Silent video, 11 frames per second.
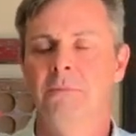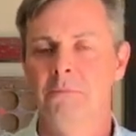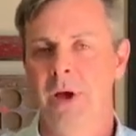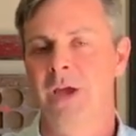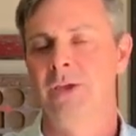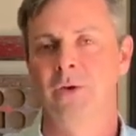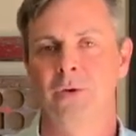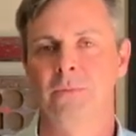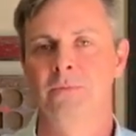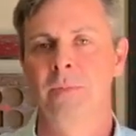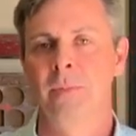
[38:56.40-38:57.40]
by you.
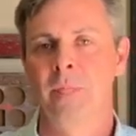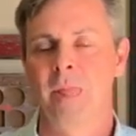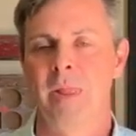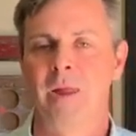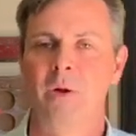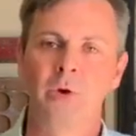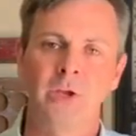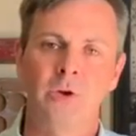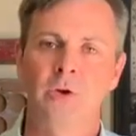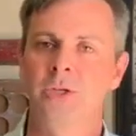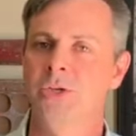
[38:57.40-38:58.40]
I want to
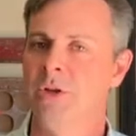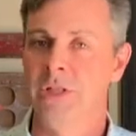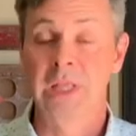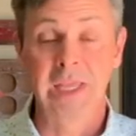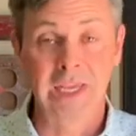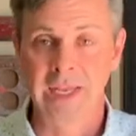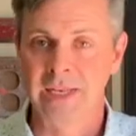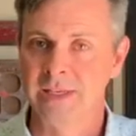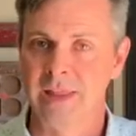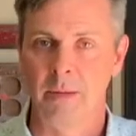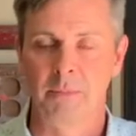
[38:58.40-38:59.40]
encourage you to lean
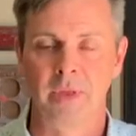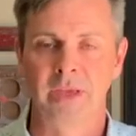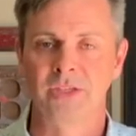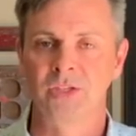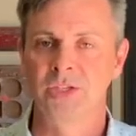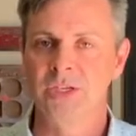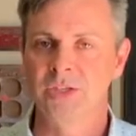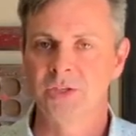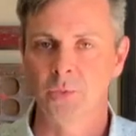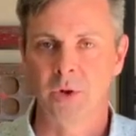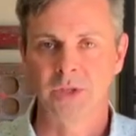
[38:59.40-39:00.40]
into that place.
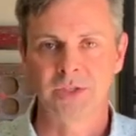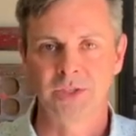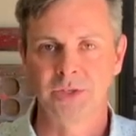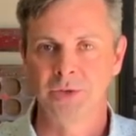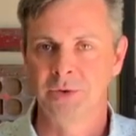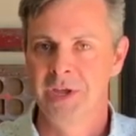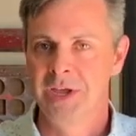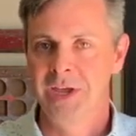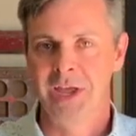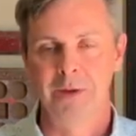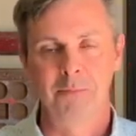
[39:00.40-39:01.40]
Jesus wants to
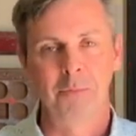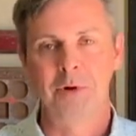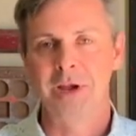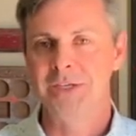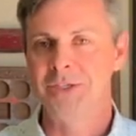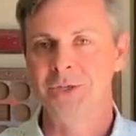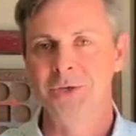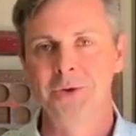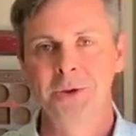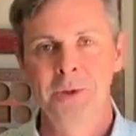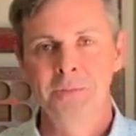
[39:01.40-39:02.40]
embrace
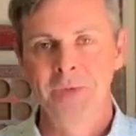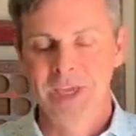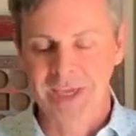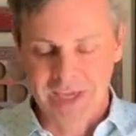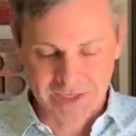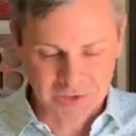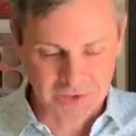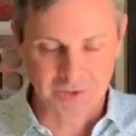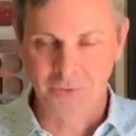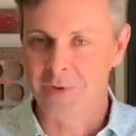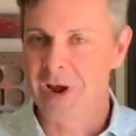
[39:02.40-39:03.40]
you. He is
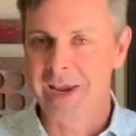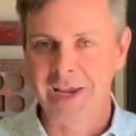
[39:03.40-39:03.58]
right